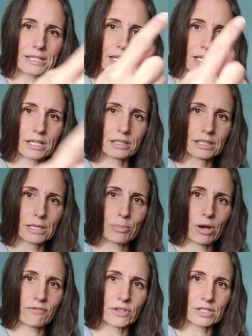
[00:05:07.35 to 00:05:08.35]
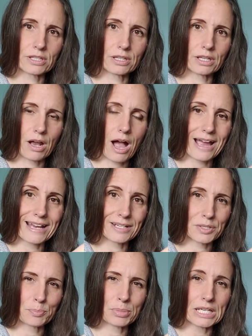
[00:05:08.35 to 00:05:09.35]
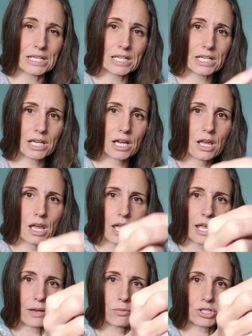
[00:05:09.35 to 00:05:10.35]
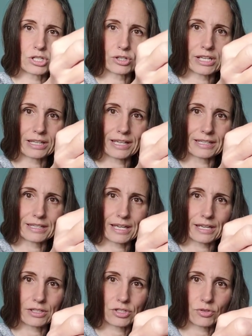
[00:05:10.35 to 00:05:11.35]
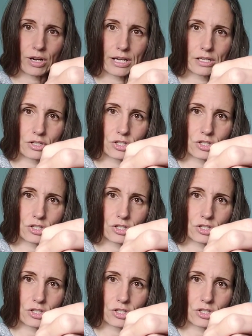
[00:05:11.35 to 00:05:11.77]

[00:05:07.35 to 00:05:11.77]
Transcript: Taking a leap off the, the highest peak. It was looking like this, right?